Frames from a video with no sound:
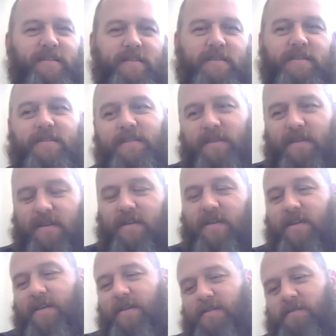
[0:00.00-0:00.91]
the
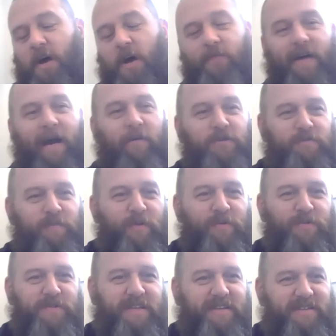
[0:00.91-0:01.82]
sort of house
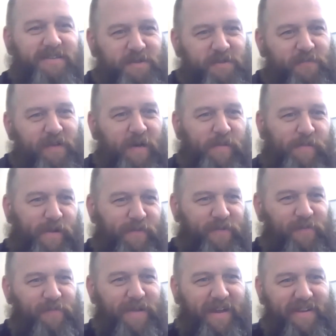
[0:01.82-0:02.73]
music and stuff that I play
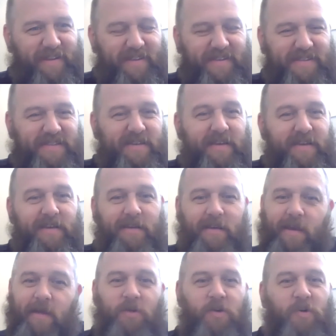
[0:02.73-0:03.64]
from '90s,
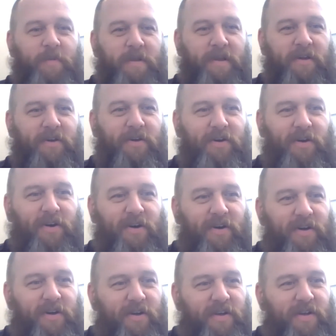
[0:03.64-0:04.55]
he'll come in and go,
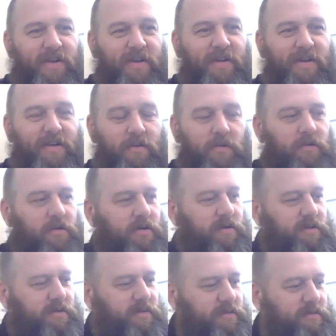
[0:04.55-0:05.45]

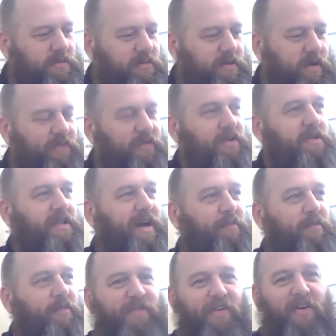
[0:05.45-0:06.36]
"Oh, I've heard
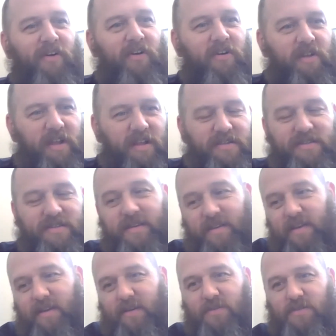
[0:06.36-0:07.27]
that before," and I'll say,
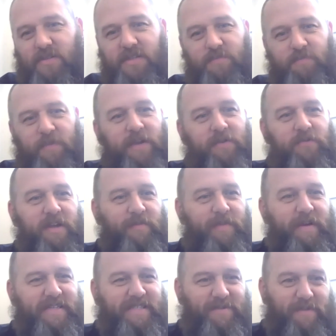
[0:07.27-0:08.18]
"Yeah, because it's been
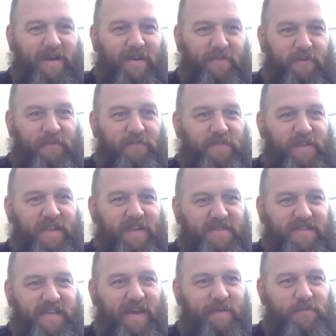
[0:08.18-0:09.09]
remixed about 15
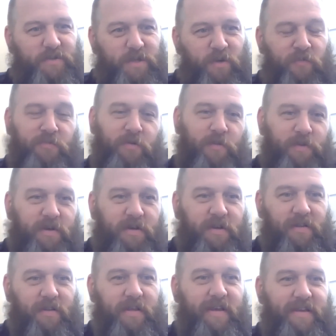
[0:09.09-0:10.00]
times, and you've probably
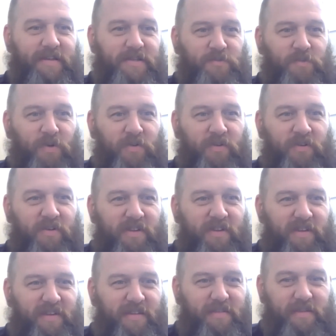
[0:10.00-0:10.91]
heard the latest one.
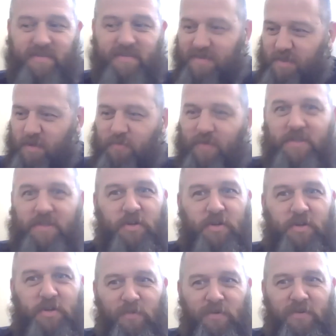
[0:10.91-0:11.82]
This is the
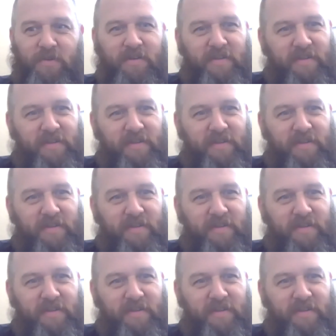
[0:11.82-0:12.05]
original one."